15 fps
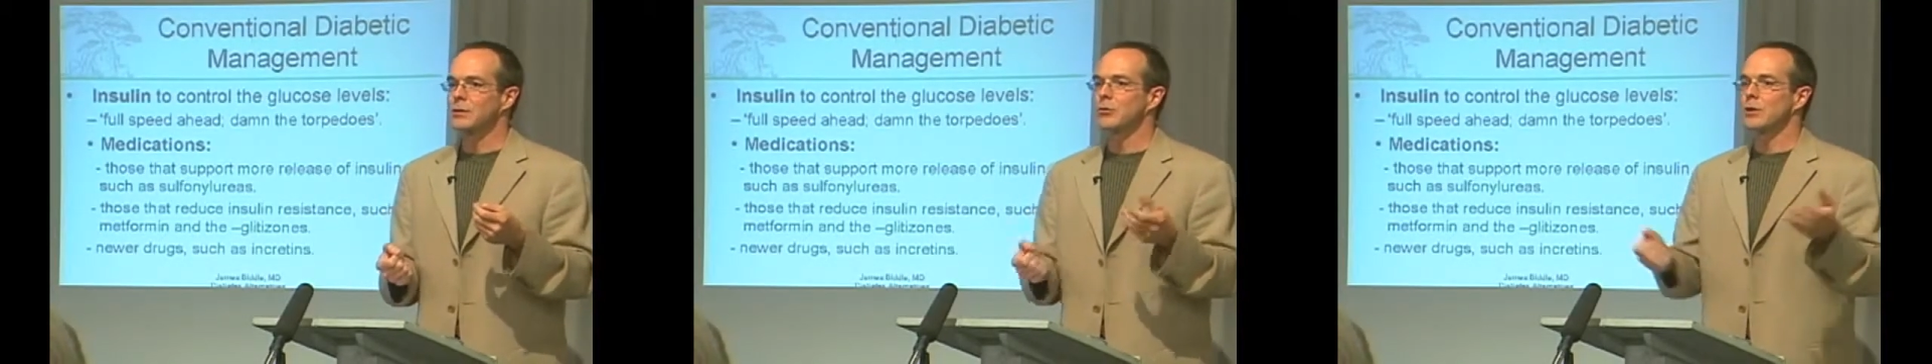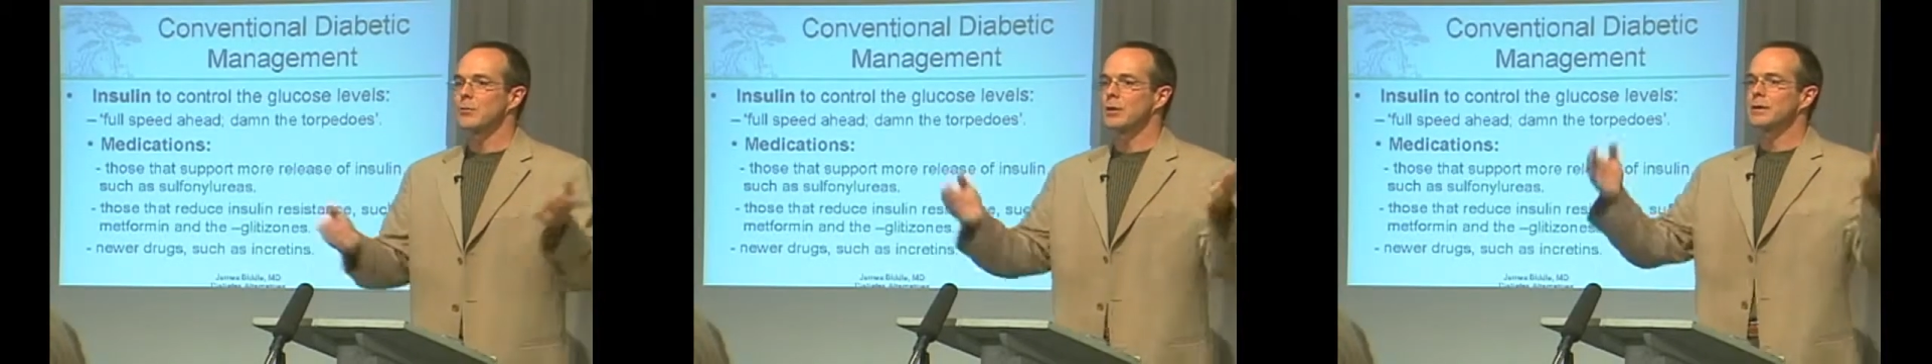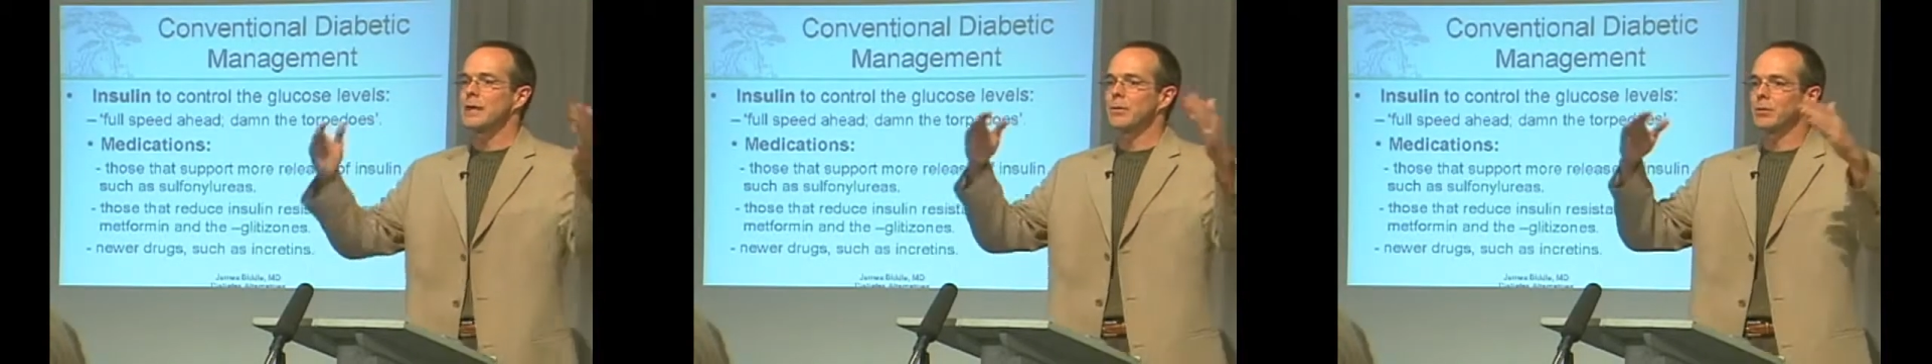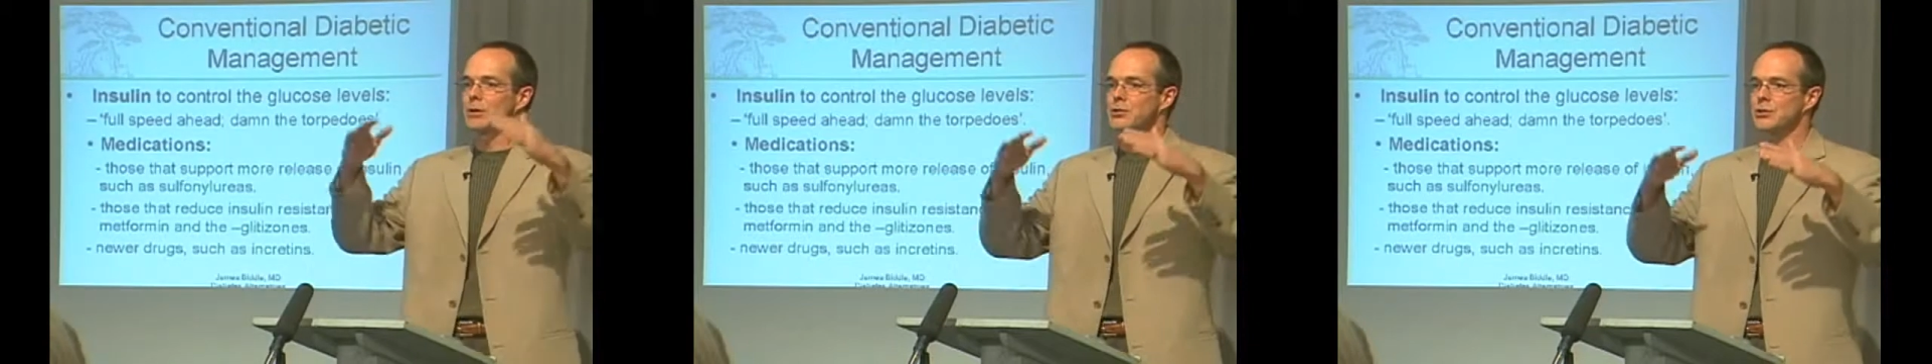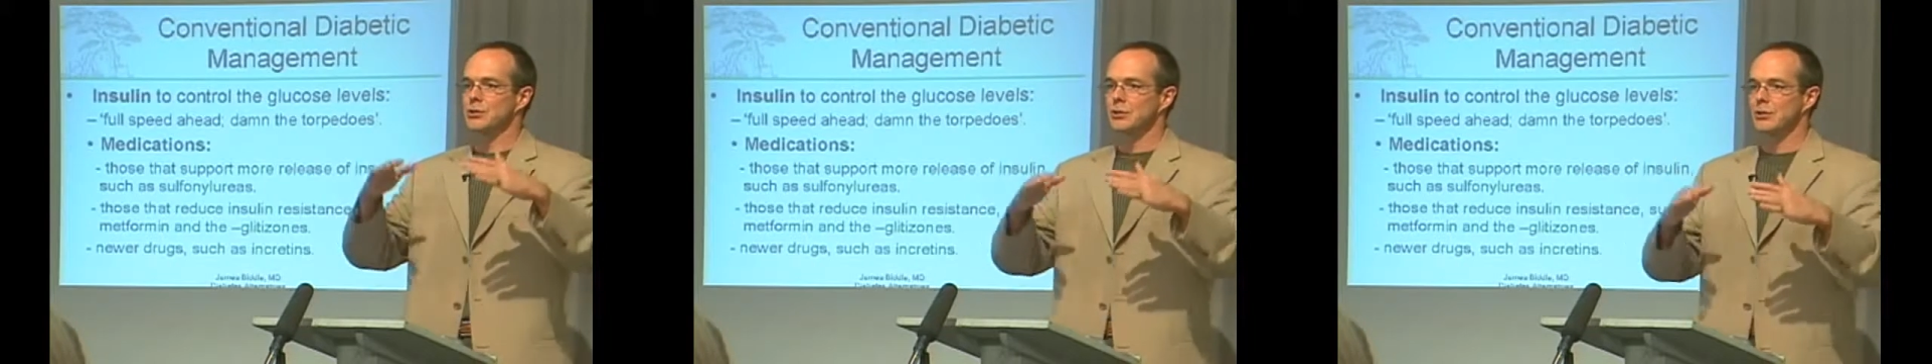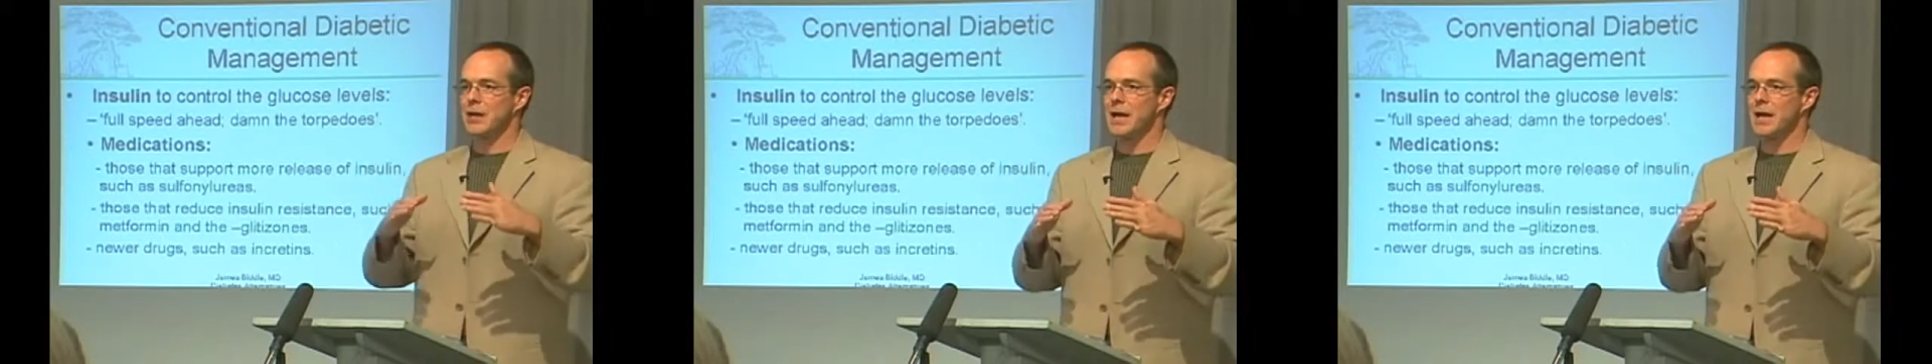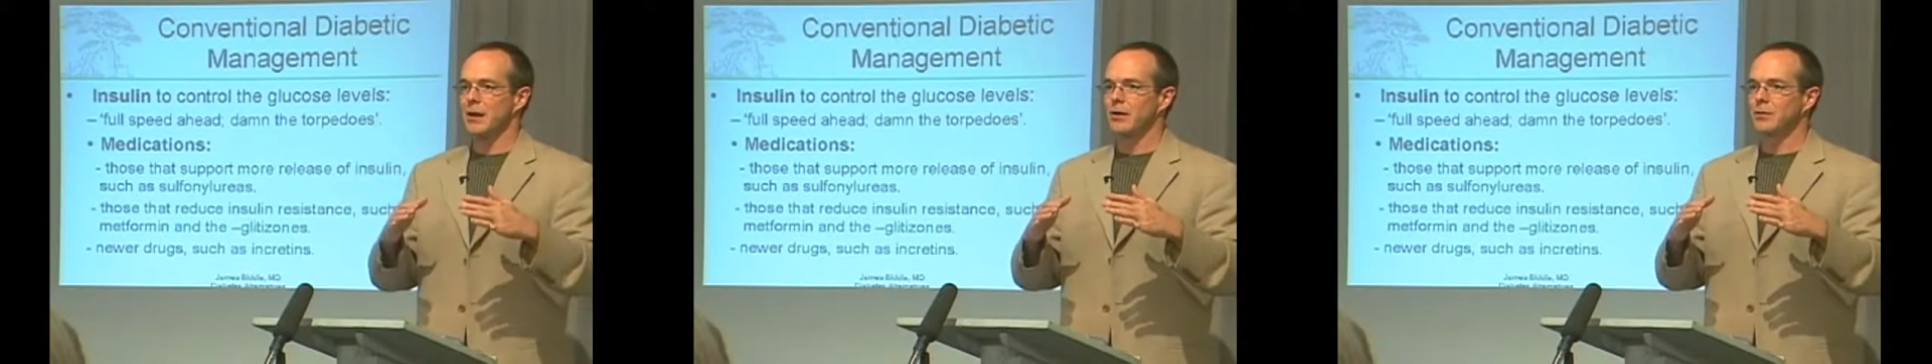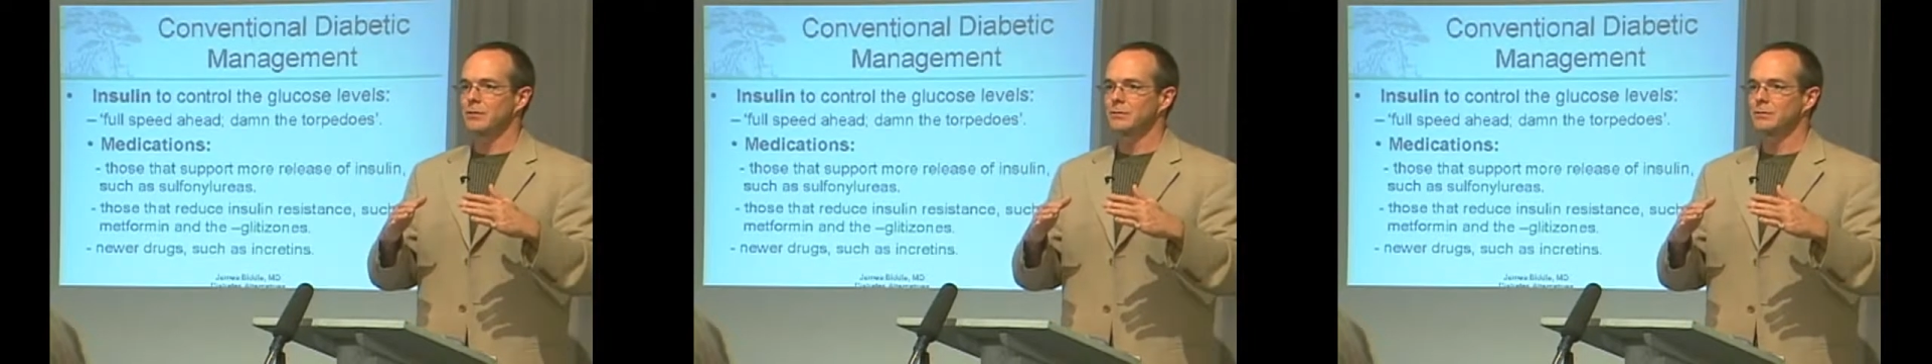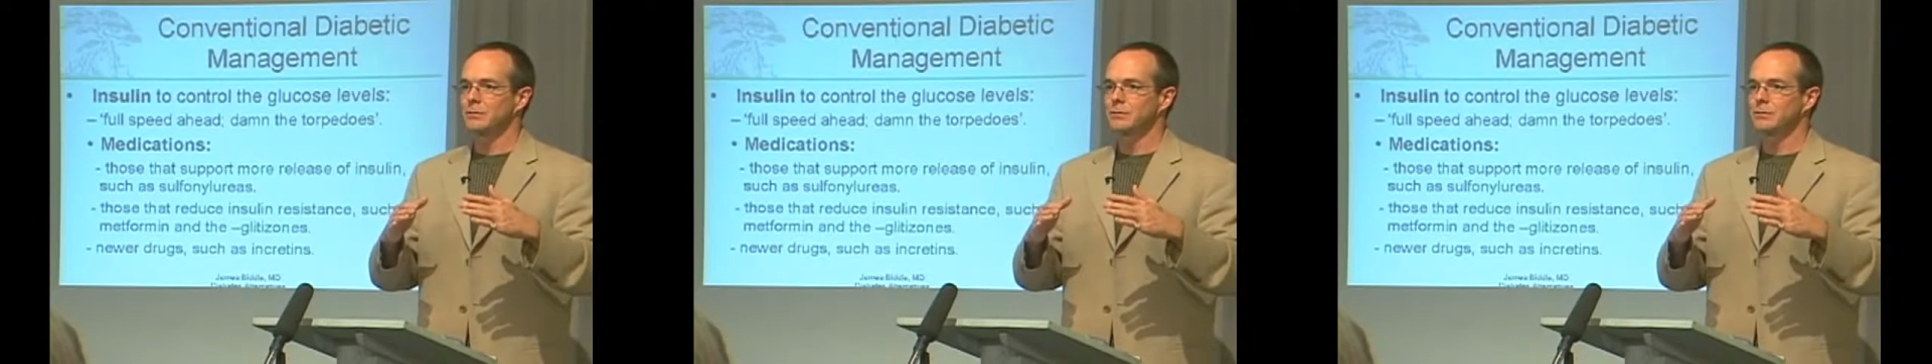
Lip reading: in order to bring that blood sugar down,